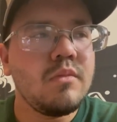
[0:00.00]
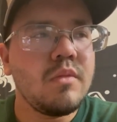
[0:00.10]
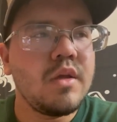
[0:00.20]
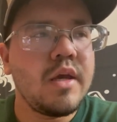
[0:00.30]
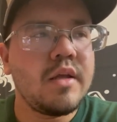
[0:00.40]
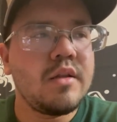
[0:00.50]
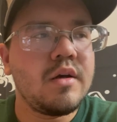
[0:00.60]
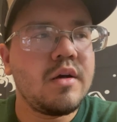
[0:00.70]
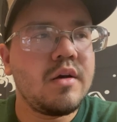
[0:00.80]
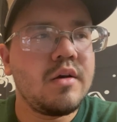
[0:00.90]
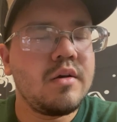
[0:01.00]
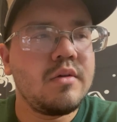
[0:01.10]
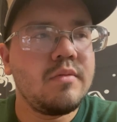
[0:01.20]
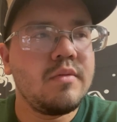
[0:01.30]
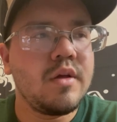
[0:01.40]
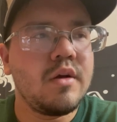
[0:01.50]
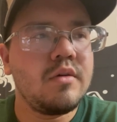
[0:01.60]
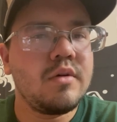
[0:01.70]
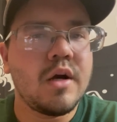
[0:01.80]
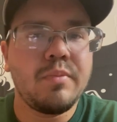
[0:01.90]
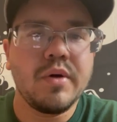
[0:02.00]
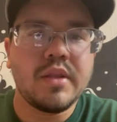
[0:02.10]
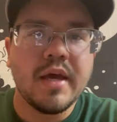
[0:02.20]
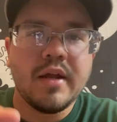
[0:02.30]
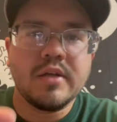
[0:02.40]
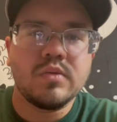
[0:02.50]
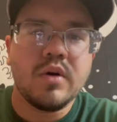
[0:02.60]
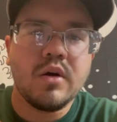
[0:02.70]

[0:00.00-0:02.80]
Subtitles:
And, I'll put that as well,